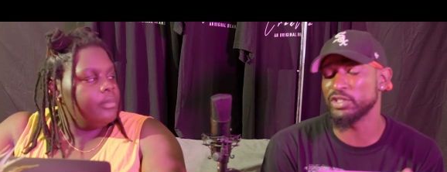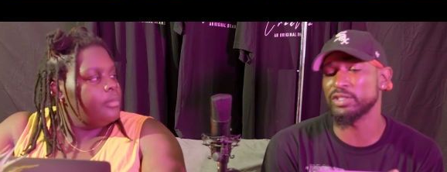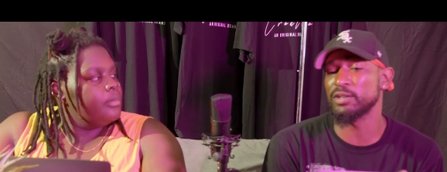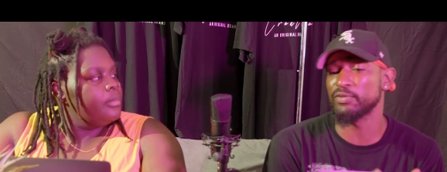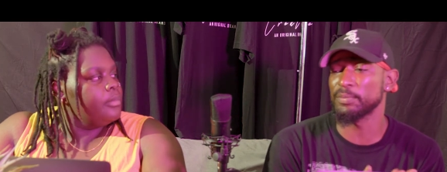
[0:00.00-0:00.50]
Speaker 1: just
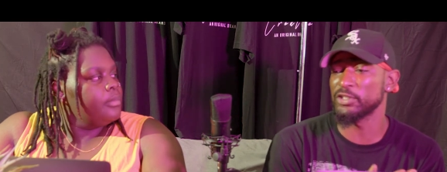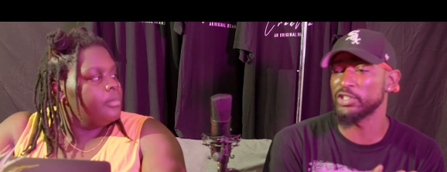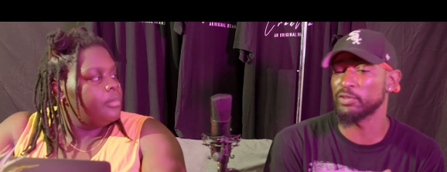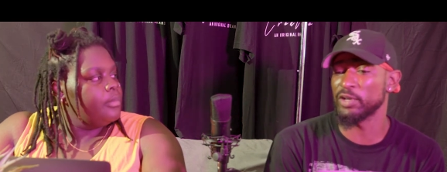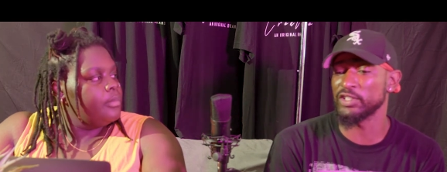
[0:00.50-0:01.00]
come from a
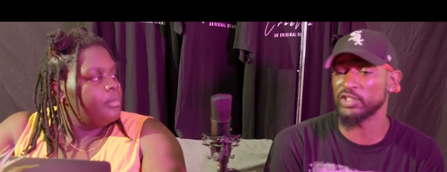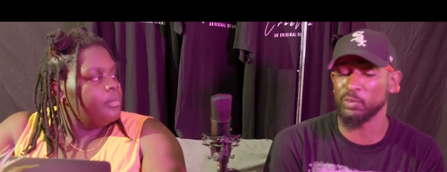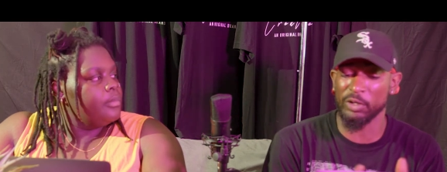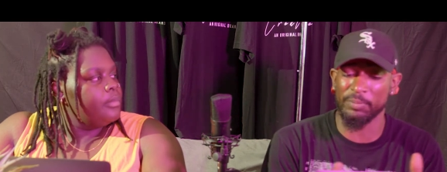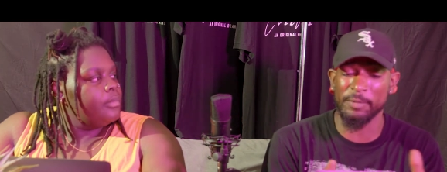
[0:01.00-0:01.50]
generation
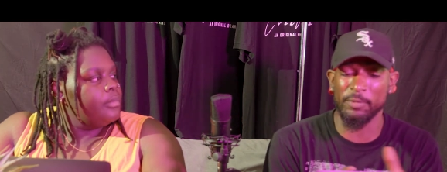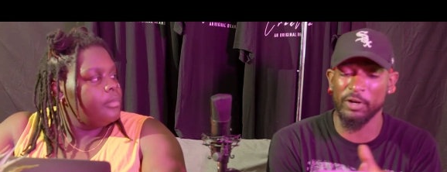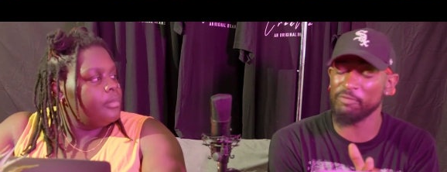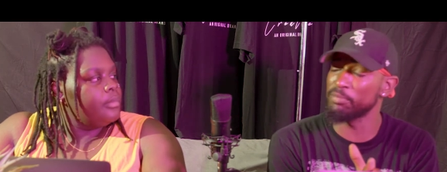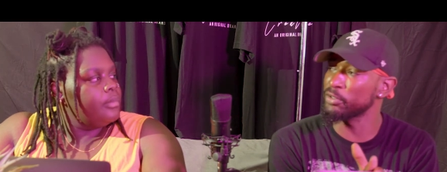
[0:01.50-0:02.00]
where people
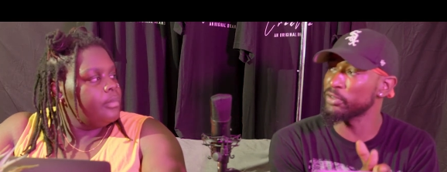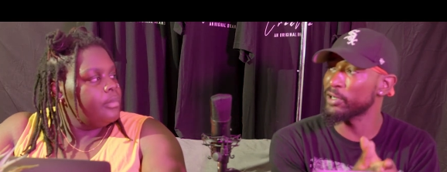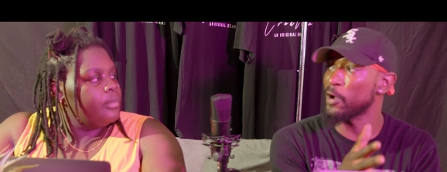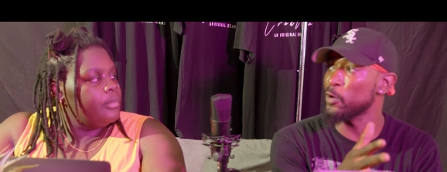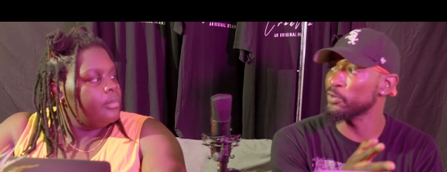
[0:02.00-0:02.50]
have built their
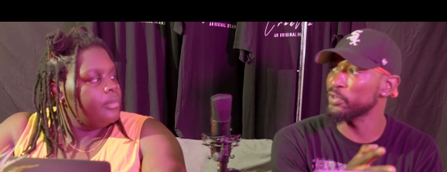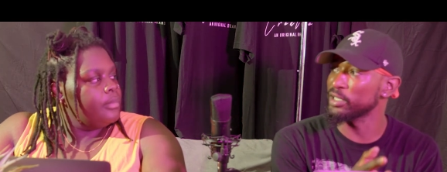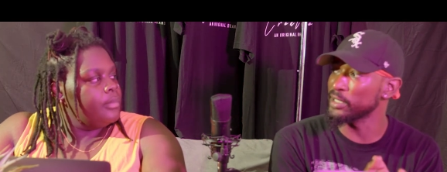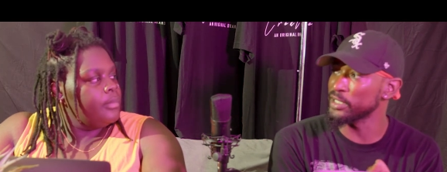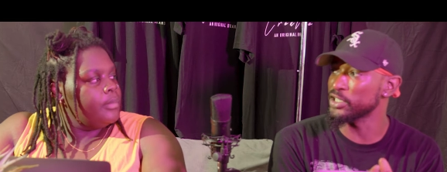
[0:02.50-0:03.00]
own
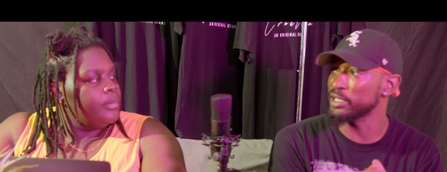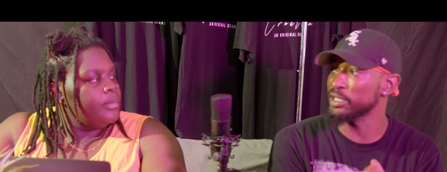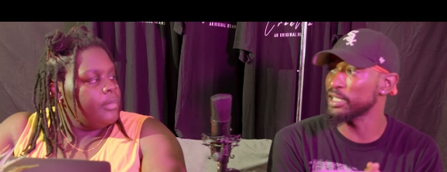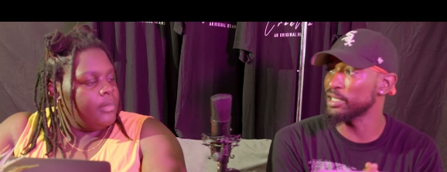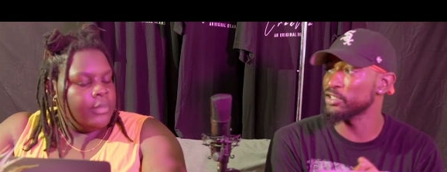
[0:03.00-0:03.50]
religion
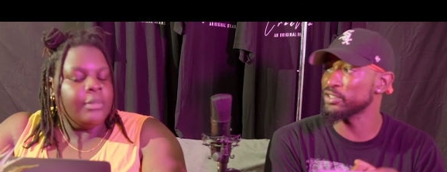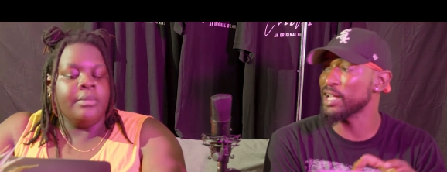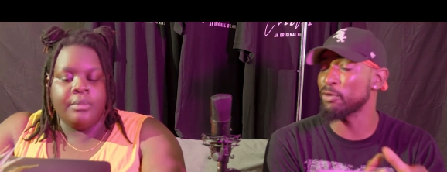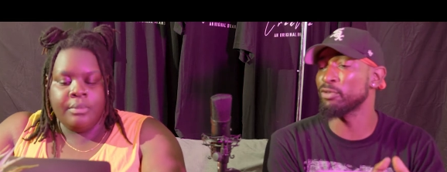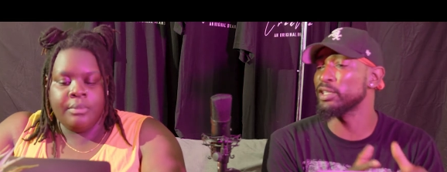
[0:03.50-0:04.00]
and there's not
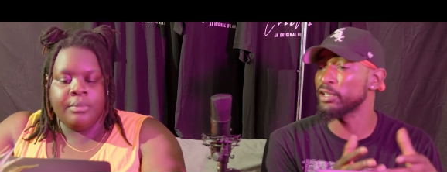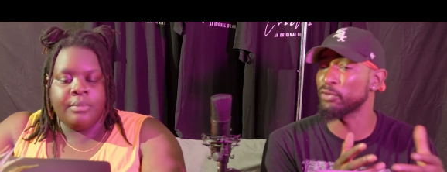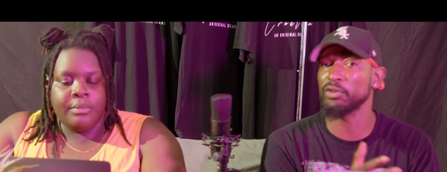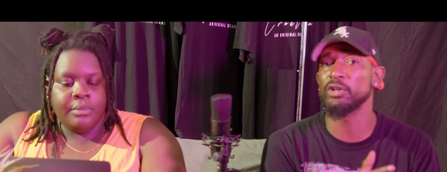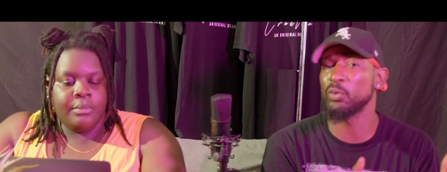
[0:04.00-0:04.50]
mm. really a
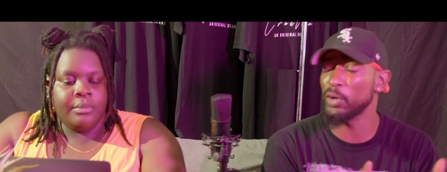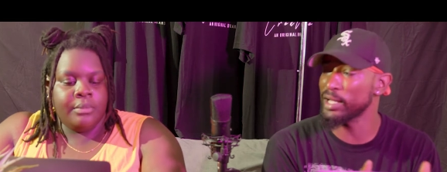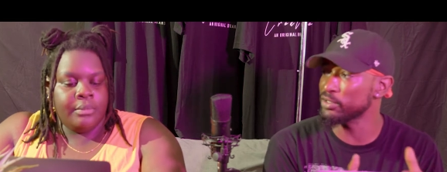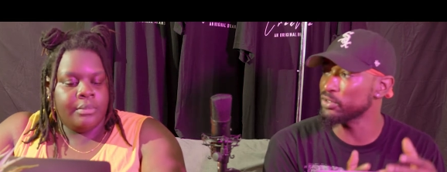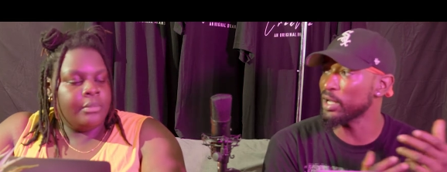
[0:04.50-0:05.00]
real way
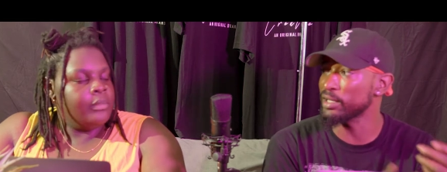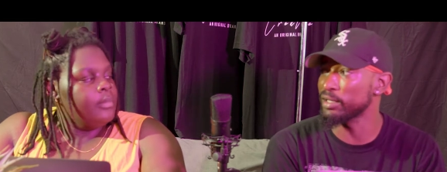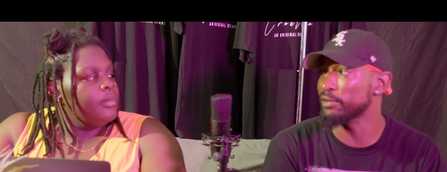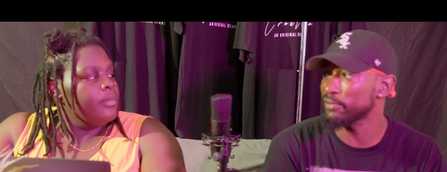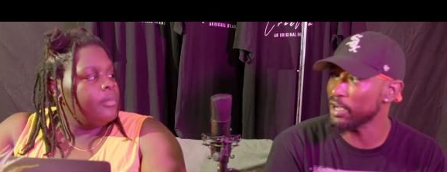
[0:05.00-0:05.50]
to
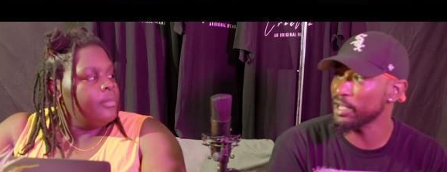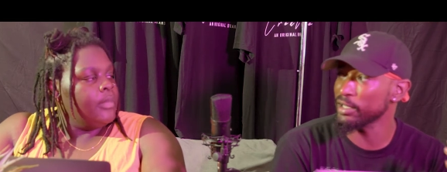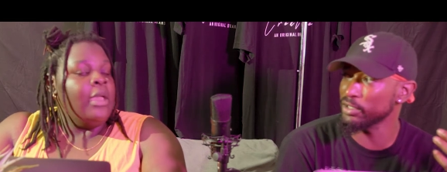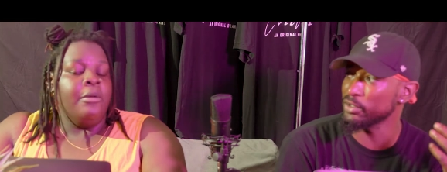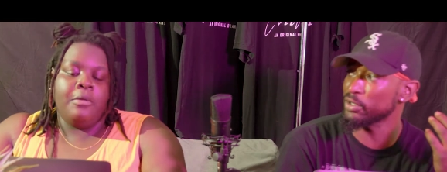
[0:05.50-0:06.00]
identify it.
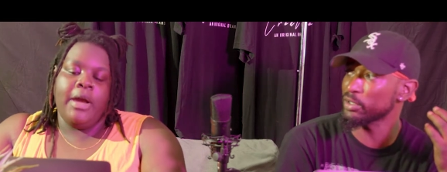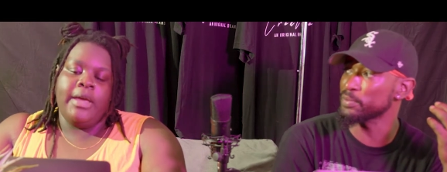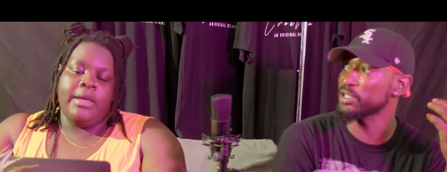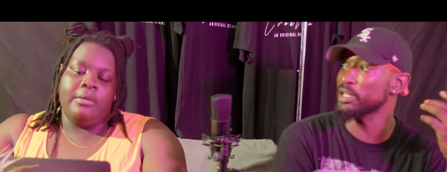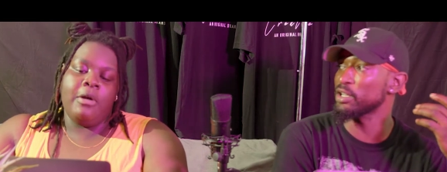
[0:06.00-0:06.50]
You
Speaker 2: know right,
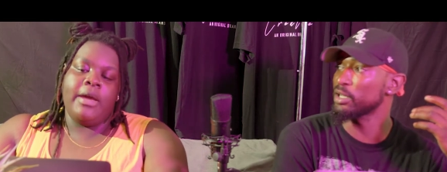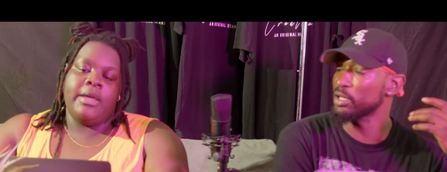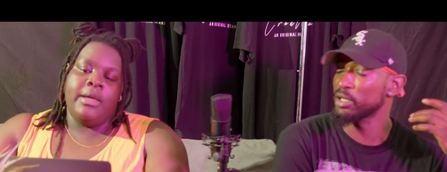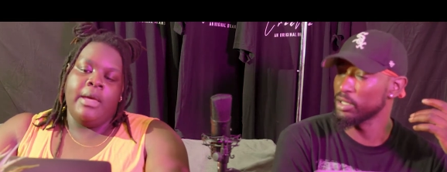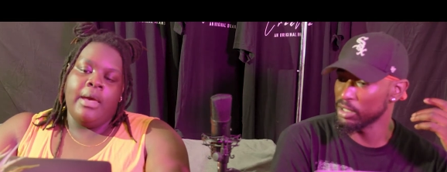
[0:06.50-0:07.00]
right.
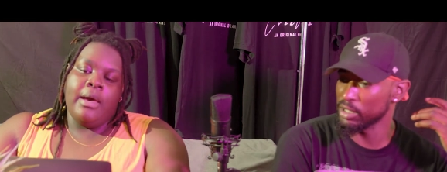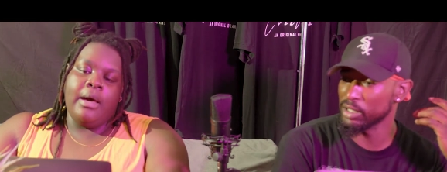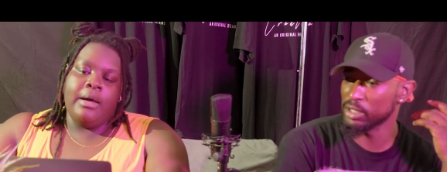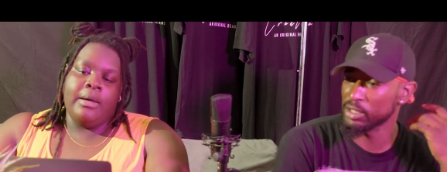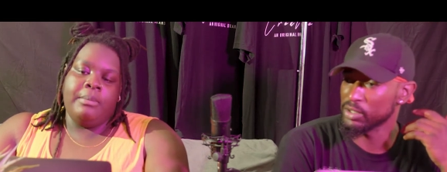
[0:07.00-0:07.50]

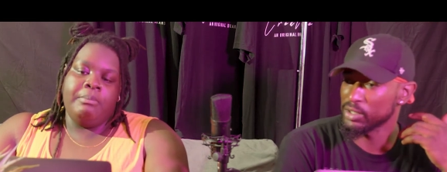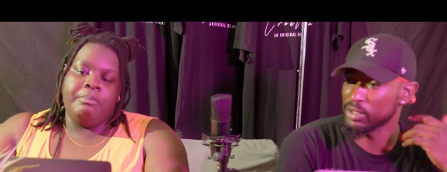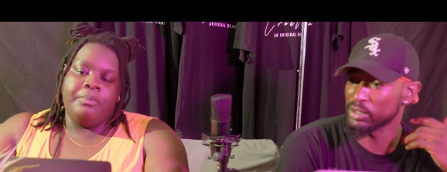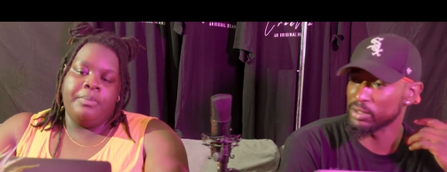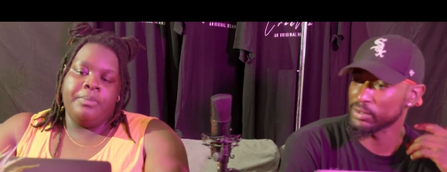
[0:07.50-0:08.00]
Um,
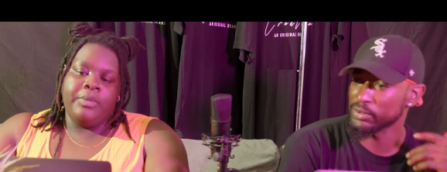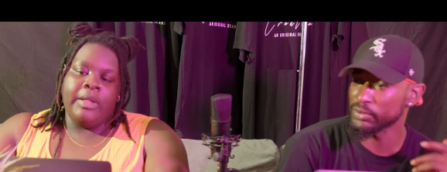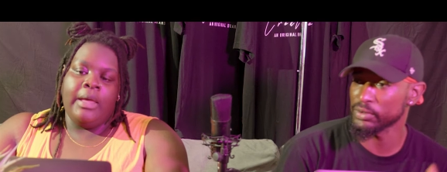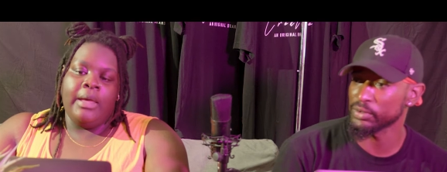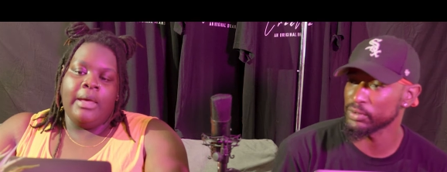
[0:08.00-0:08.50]

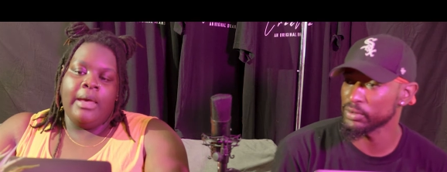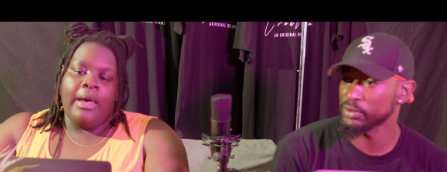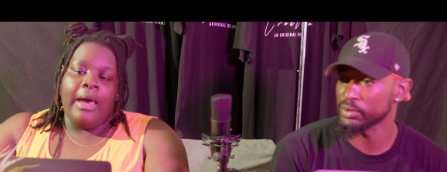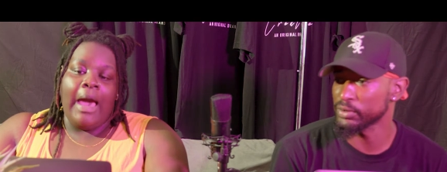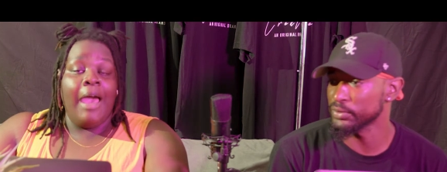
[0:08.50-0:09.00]

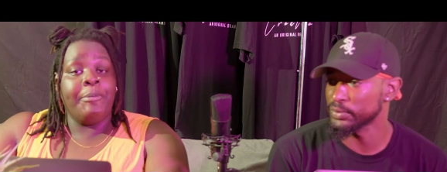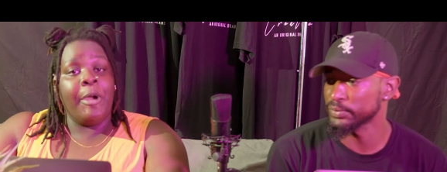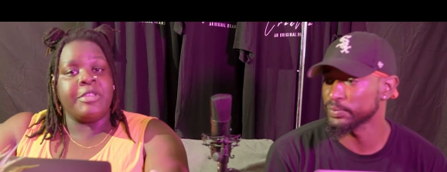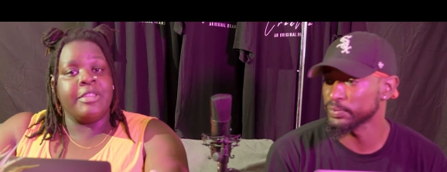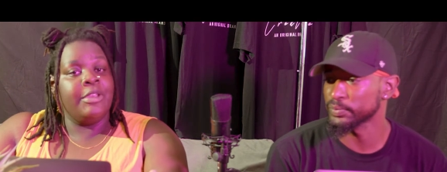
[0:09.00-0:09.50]
I
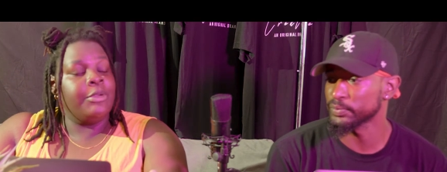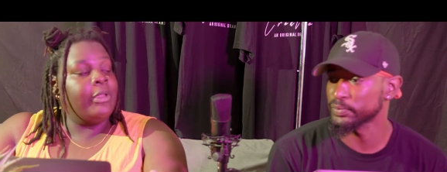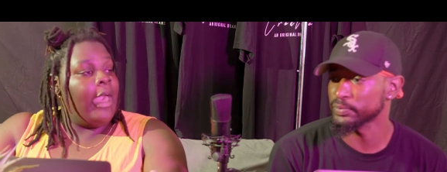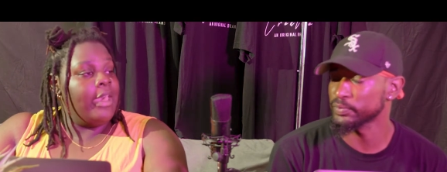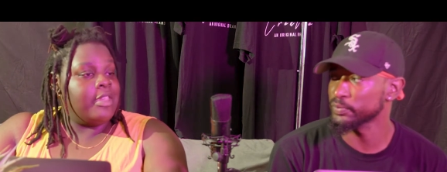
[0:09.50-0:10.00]
personally,
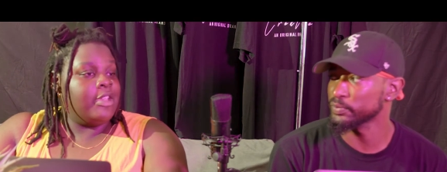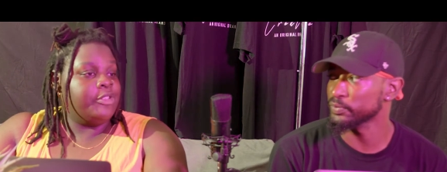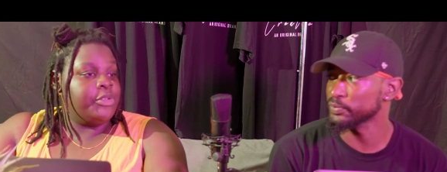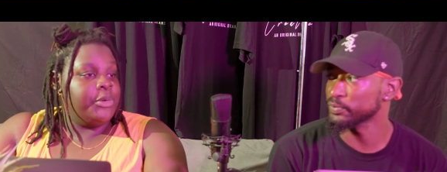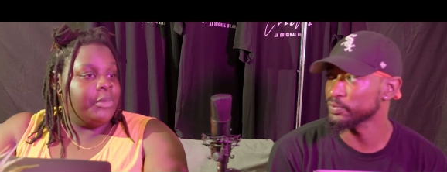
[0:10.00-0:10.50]
I think it's
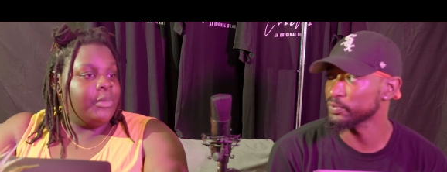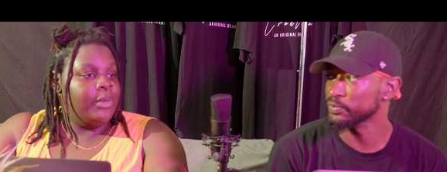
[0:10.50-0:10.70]
true.